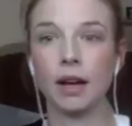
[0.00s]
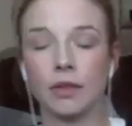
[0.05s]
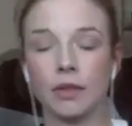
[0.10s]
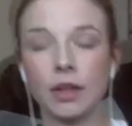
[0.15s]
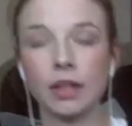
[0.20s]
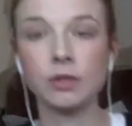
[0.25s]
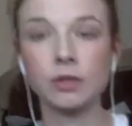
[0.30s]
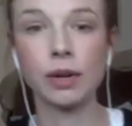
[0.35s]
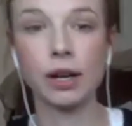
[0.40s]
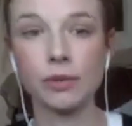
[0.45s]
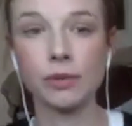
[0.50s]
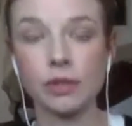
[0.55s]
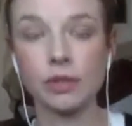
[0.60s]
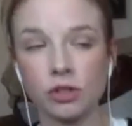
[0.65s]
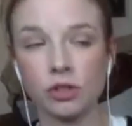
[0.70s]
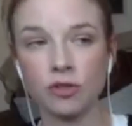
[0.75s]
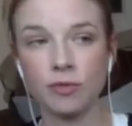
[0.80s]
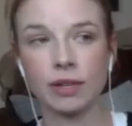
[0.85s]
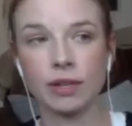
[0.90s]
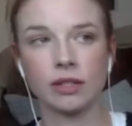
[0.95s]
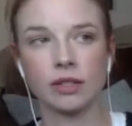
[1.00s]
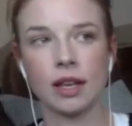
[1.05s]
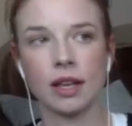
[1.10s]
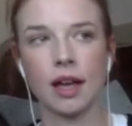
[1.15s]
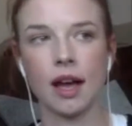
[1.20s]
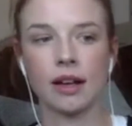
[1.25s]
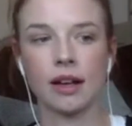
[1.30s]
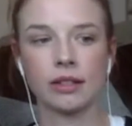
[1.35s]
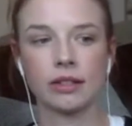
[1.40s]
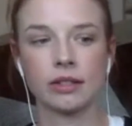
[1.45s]
that's what I was assuming because they
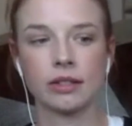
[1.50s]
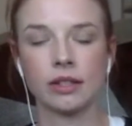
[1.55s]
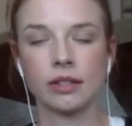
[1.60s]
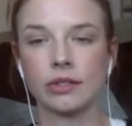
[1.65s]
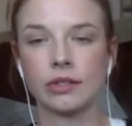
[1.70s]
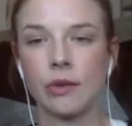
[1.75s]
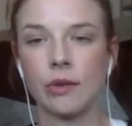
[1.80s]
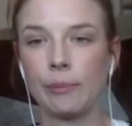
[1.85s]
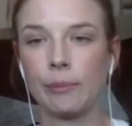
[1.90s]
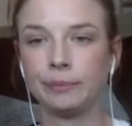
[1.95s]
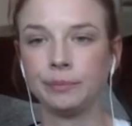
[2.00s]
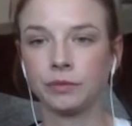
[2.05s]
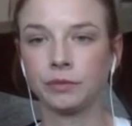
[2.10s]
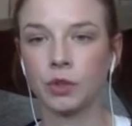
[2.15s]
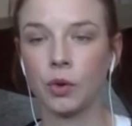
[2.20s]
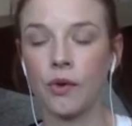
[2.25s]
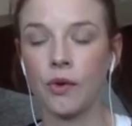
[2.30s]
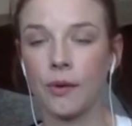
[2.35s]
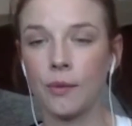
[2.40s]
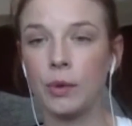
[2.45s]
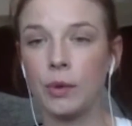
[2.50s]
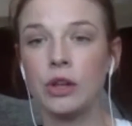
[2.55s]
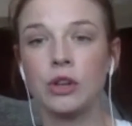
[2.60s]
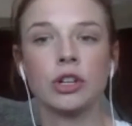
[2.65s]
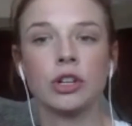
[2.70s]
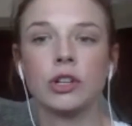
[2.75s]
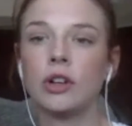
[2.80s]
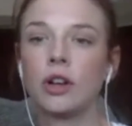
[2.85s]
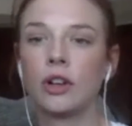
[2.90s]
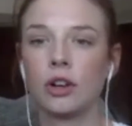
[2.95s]
asked us. We
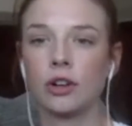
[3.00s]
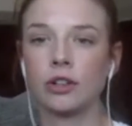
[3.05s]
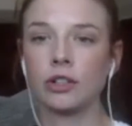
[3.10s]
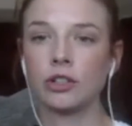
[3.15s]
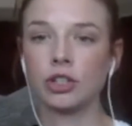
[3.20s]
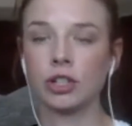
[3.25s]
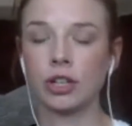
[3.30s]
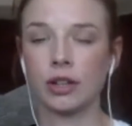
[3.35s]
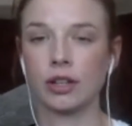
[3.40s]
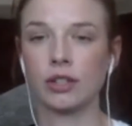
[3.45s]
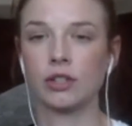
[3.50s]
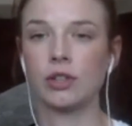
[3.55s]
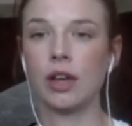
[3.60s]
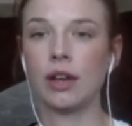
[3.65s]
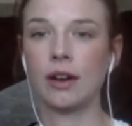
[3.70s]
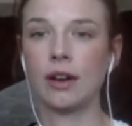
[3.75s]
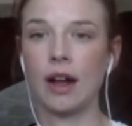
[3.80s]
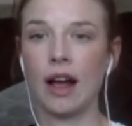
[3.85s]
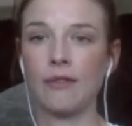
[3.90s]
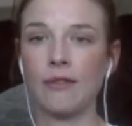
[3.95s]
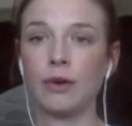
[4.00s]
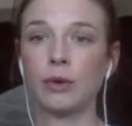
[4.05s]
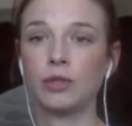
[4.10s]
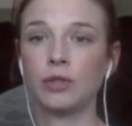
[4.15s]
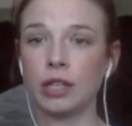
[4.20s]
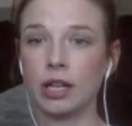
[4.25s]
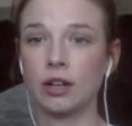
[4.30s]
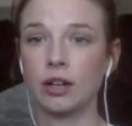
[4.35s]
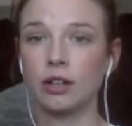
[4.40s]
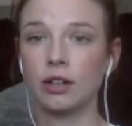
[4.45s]
could not audition unless you had an iPhone
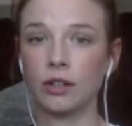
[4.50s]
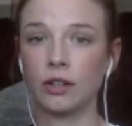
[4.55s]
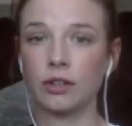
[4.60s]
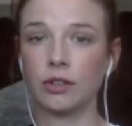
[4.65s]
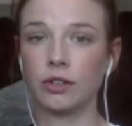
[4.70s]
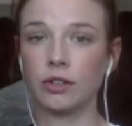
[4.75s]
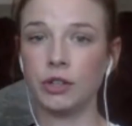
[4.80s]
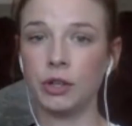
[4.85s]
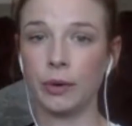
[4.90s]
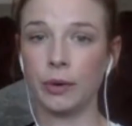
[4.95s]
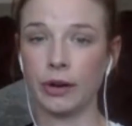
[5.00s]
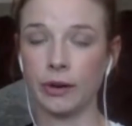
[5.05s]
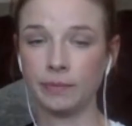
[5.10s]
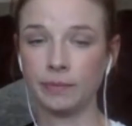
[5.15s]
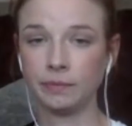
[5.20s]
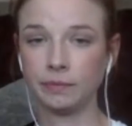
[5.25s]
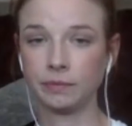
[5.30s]
10 or newer,